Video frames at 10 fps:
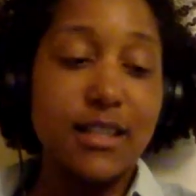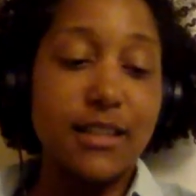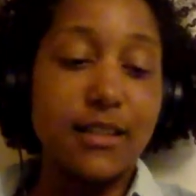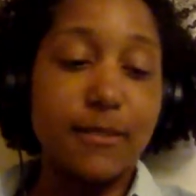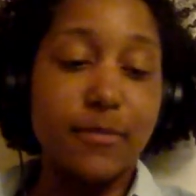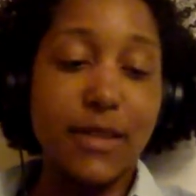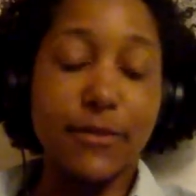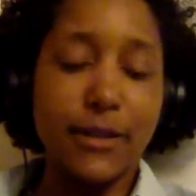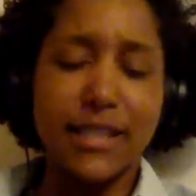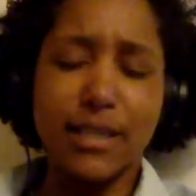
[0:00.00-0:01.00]
In
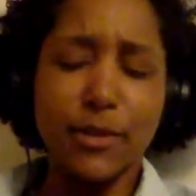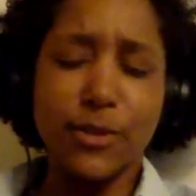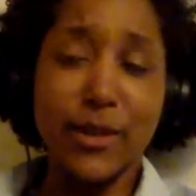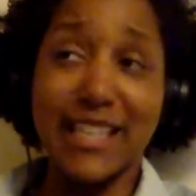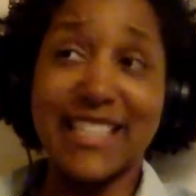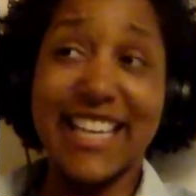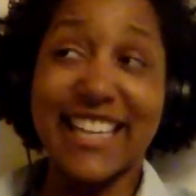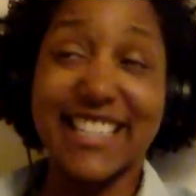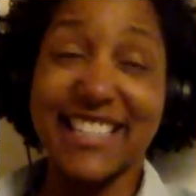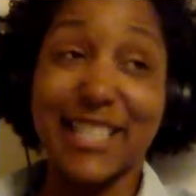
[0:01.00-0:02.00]
very similar ways,
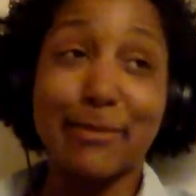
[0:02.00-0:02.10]
actually.